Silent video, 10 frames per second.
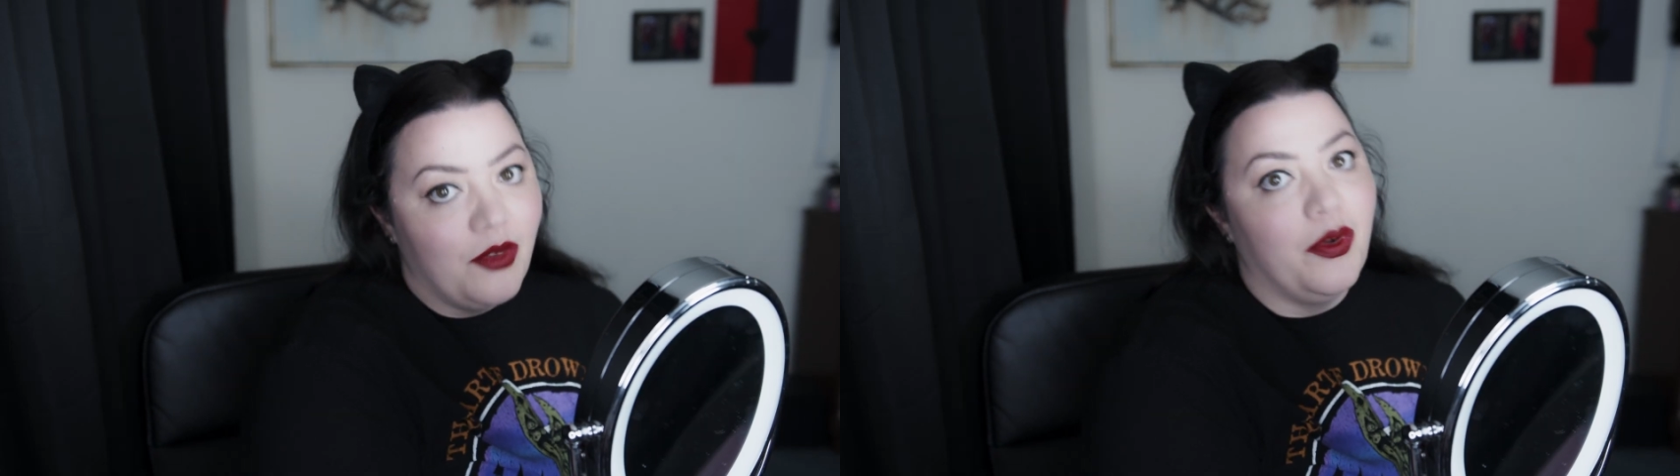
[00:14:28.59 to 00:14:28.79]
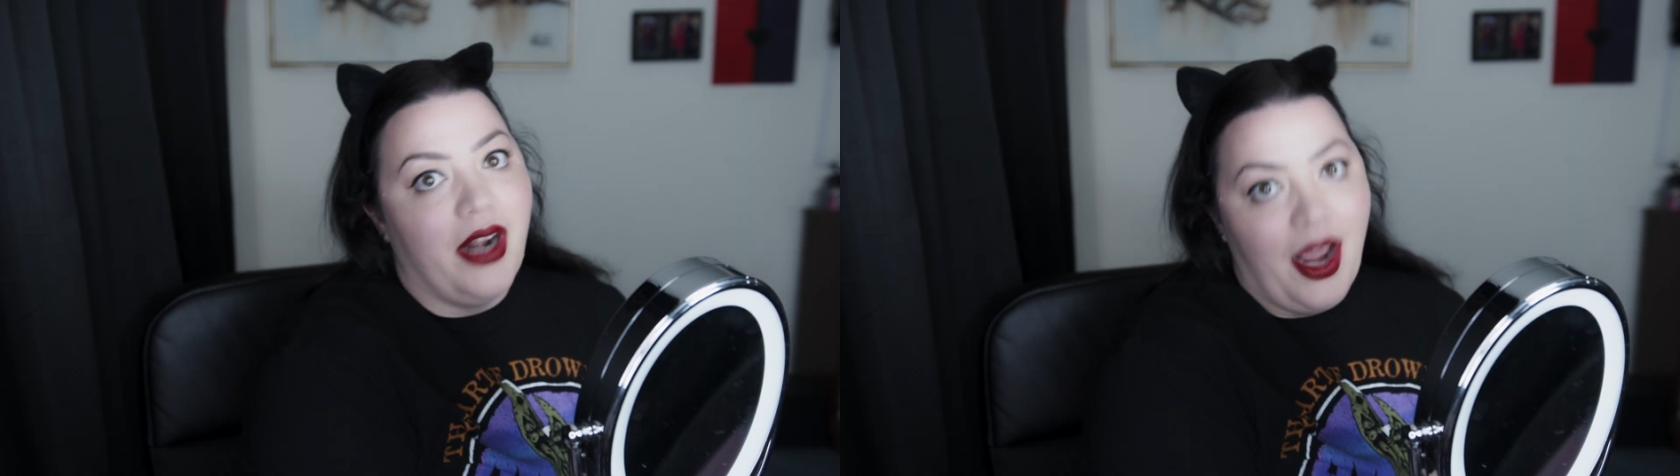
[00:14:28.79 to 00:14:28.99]

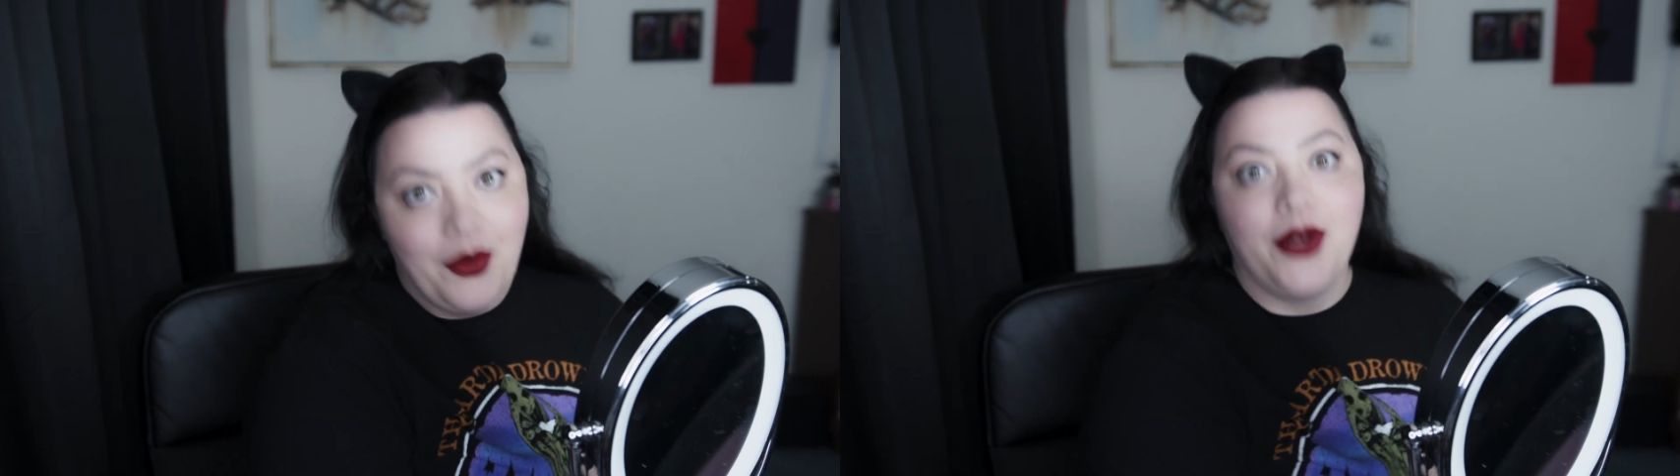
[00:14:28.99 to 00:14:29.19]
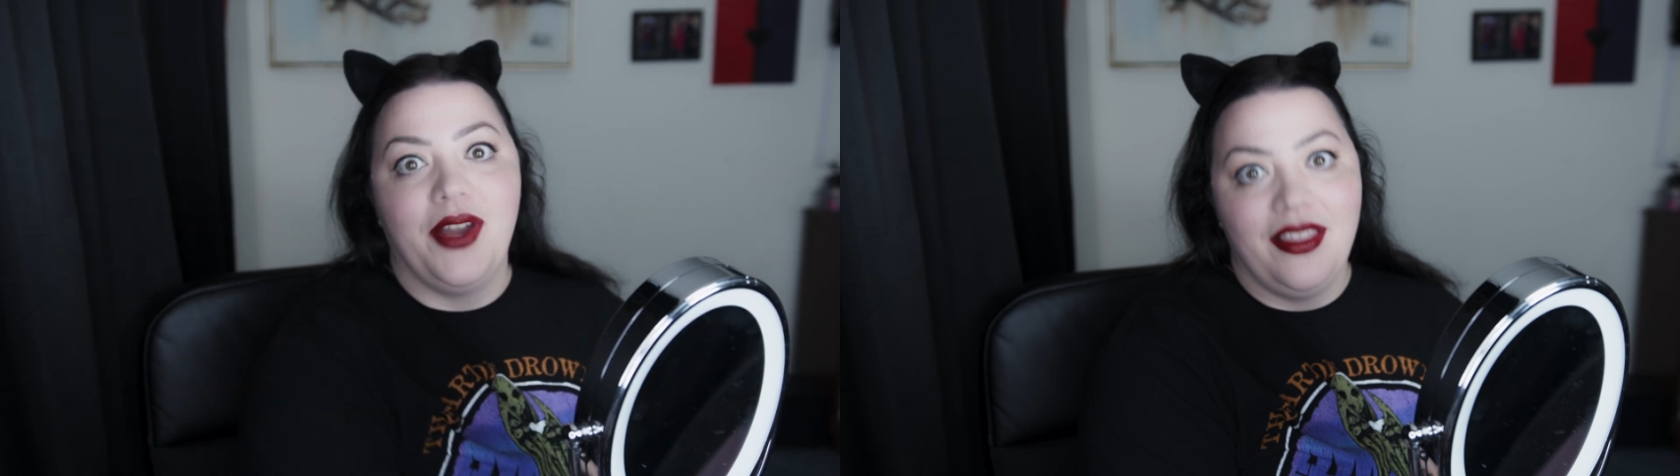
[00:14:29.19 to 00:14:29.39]
When I
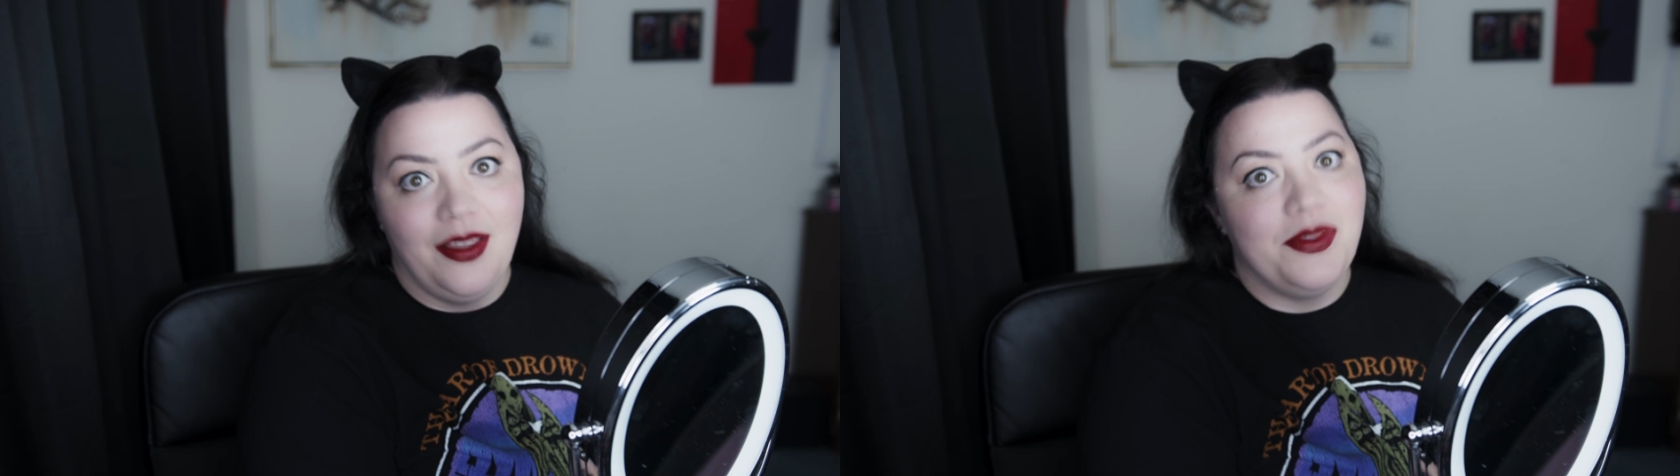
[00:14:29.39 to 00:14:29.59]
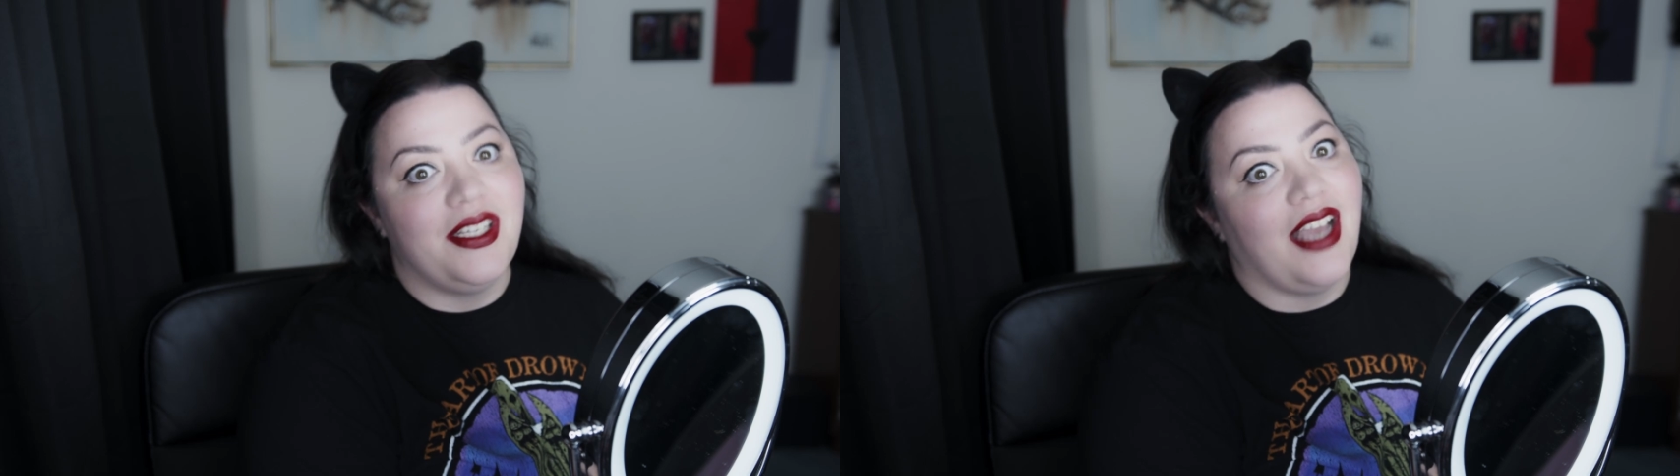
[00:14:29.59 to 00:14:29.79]
wear red
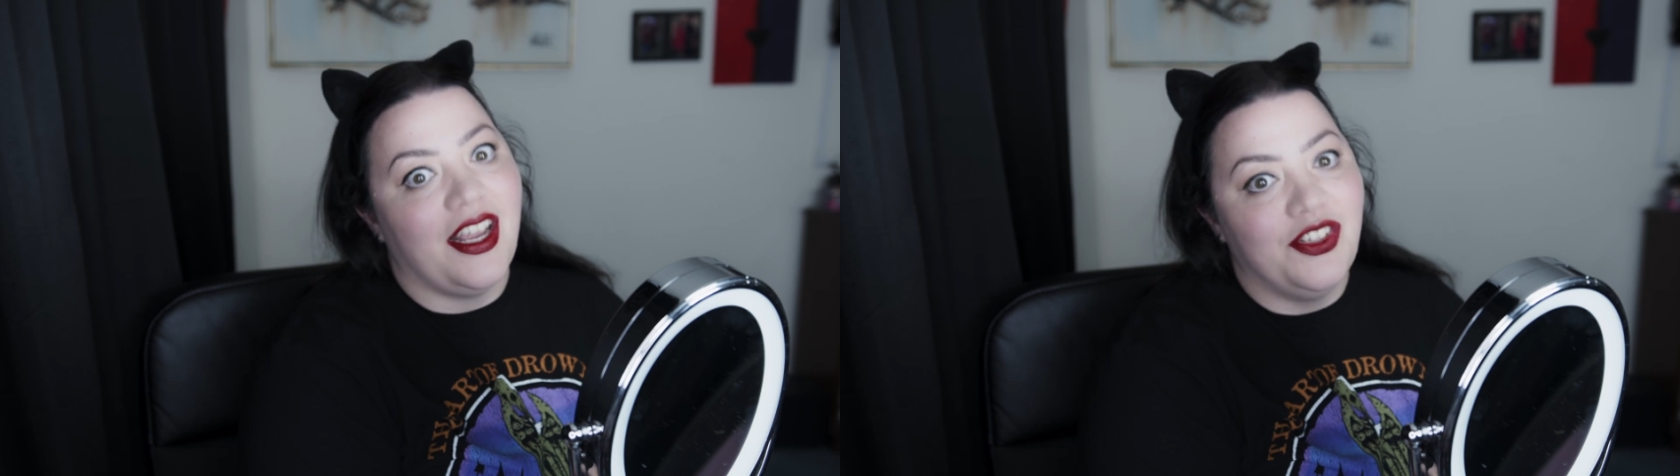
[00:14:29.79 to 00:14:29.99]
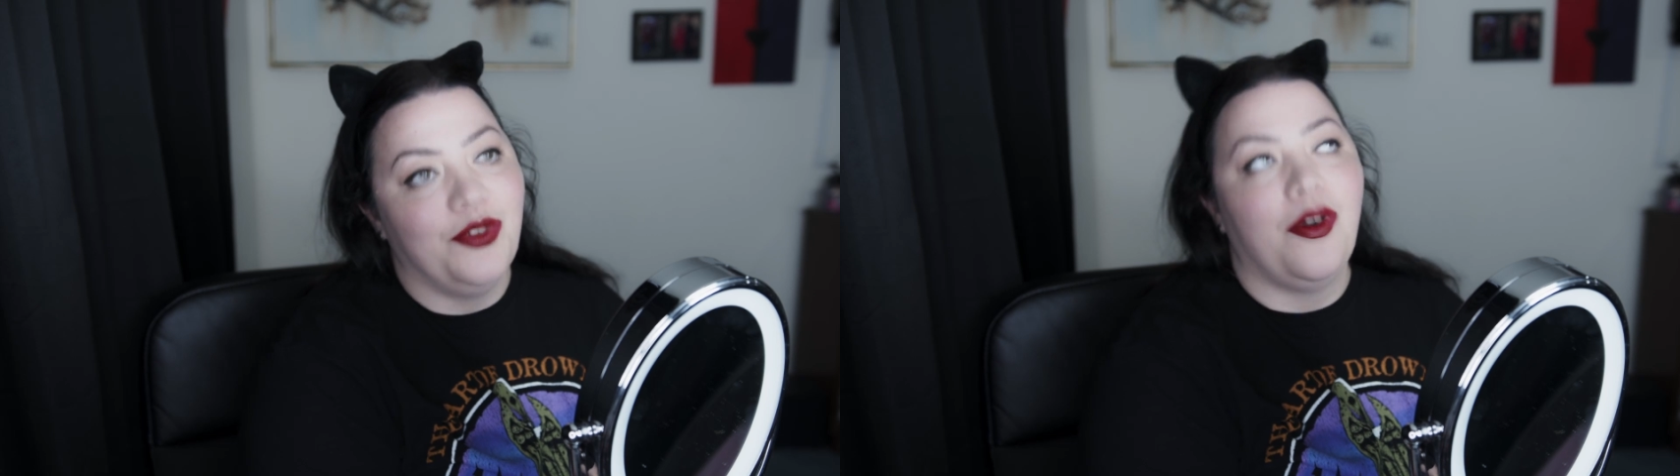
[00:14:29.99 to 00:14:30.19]
lipstick,
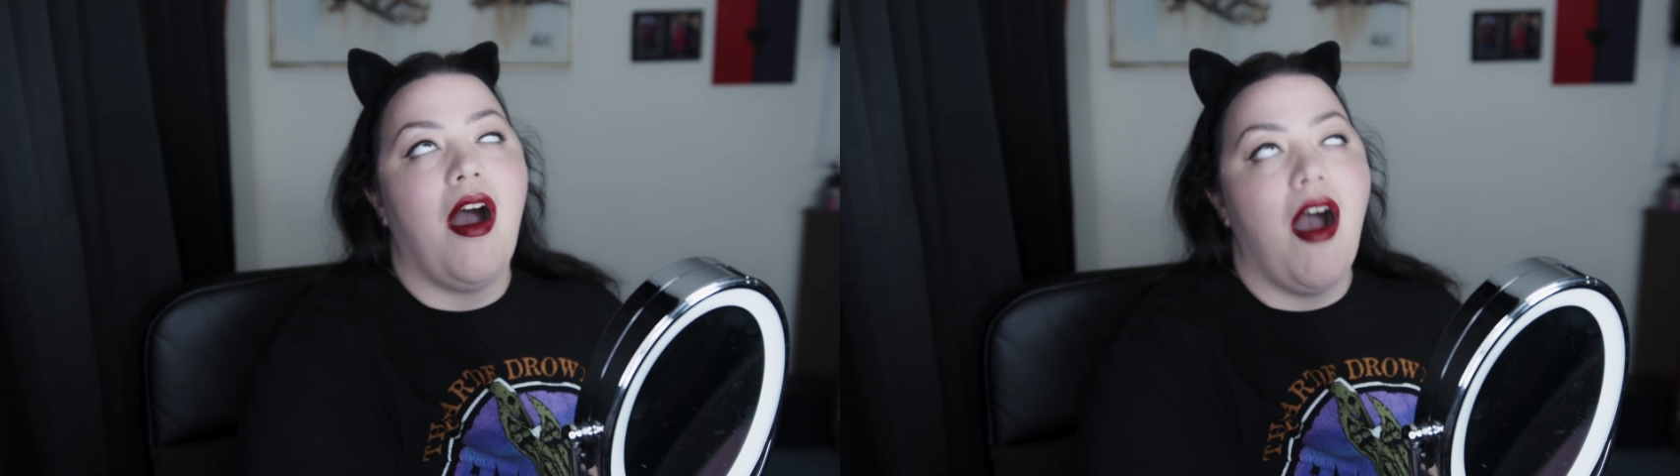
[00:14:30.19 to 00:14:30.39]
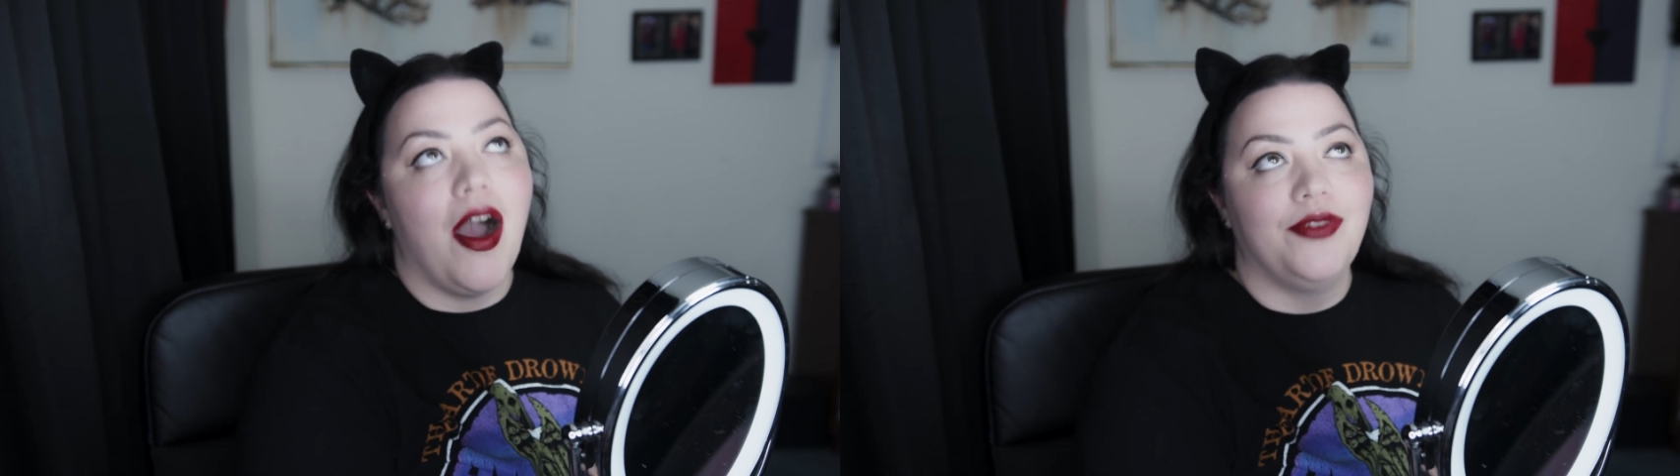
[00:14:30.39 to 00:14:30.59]
I do
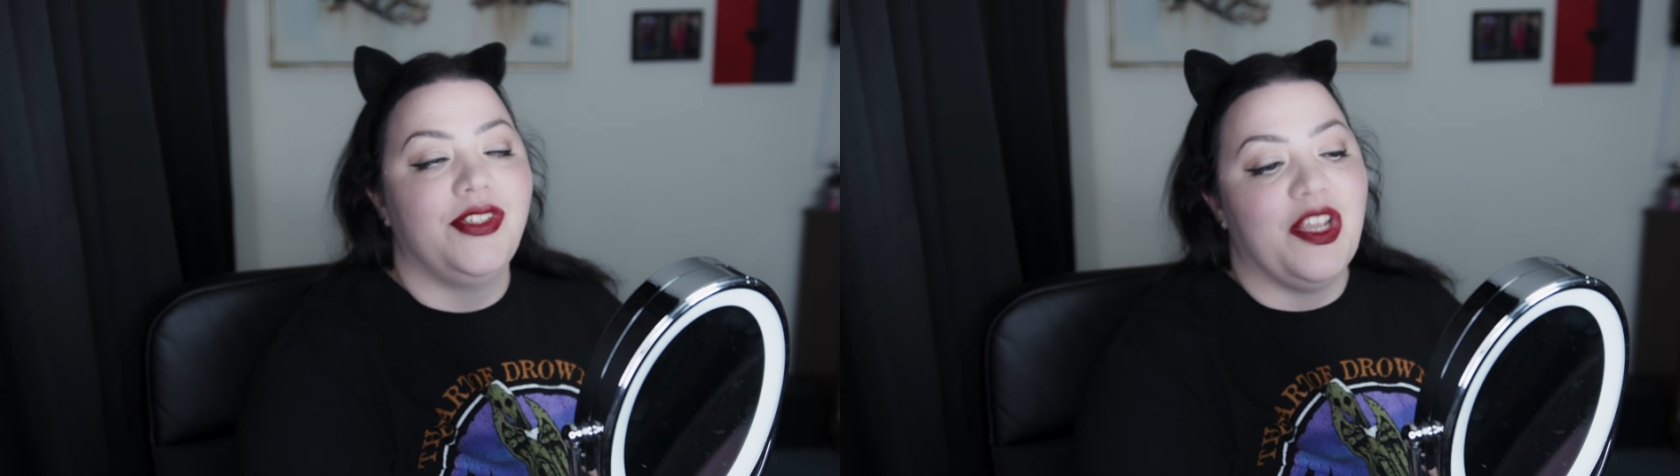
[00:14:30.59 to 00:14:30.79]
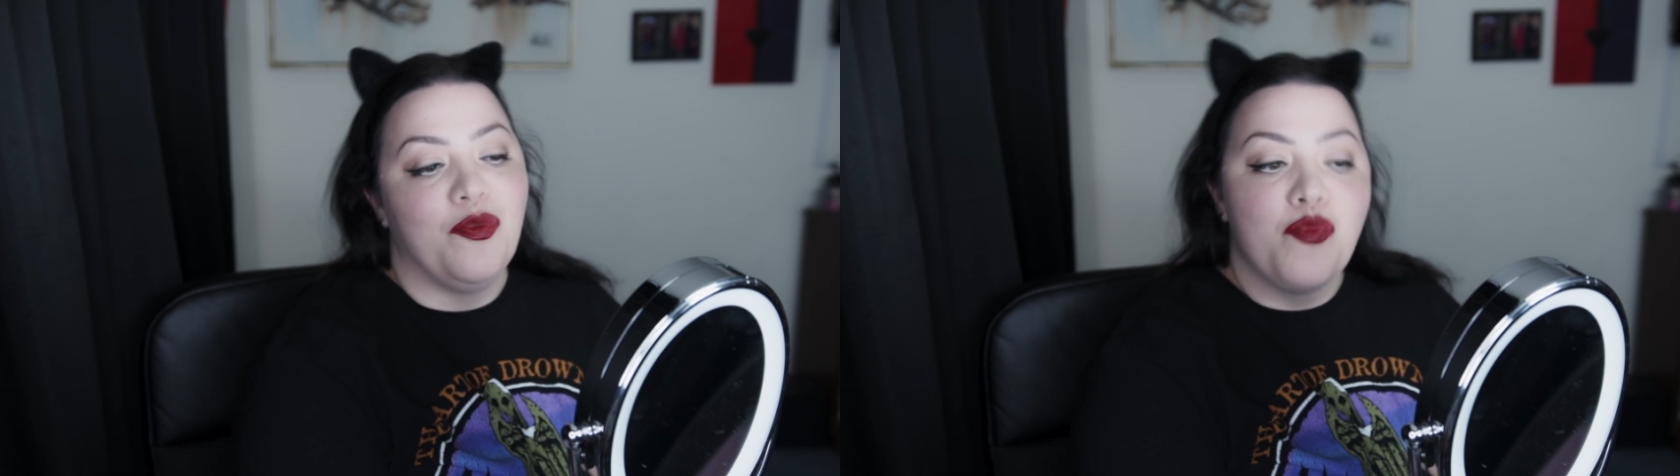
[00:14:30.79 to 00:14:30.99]

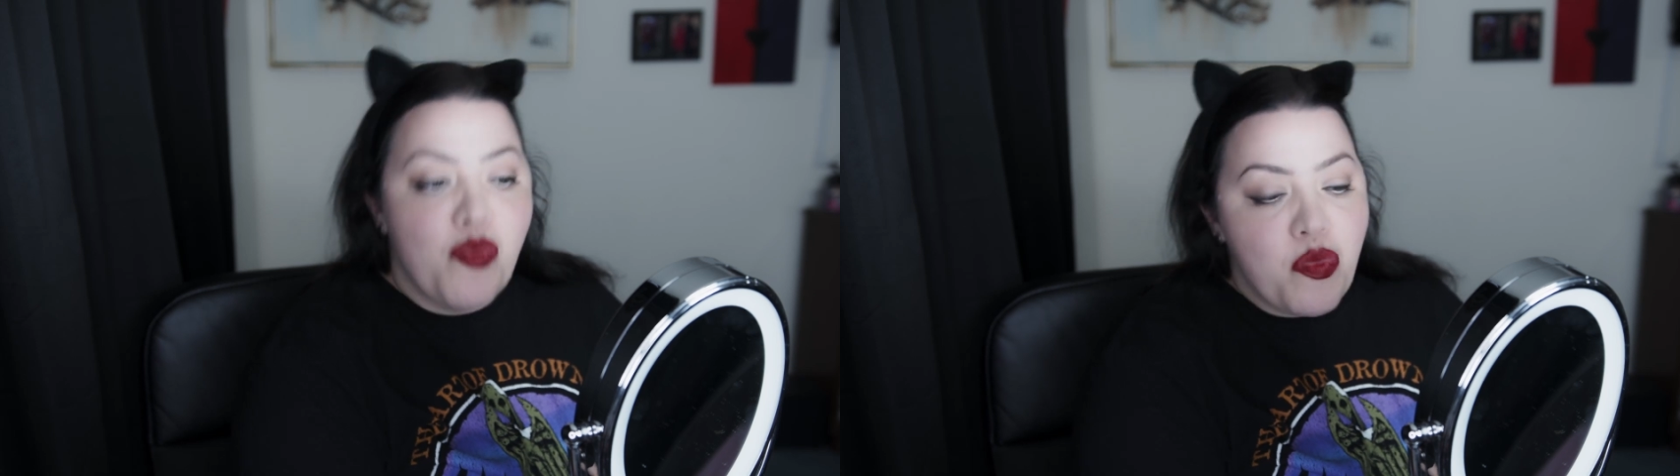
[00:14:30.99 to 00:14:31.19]
often